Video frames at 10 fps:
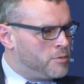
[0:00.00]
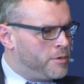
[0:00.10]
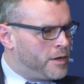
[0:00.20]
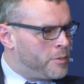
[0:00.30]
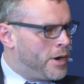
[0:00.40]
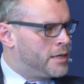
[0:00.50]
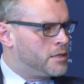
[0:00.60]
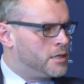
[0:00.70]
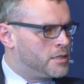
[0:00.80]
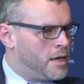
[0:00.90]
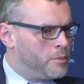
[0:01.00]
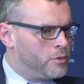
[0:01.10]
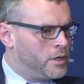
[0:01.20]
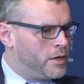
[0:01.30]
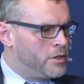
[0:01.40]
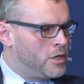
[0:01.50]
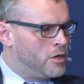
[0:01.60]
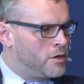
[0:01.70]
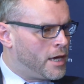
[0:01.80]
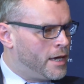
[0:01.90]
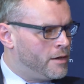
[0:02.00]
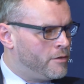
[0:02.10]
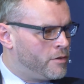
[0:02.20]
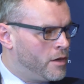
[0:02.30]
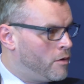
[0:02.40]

We've had a practical example here in the UK of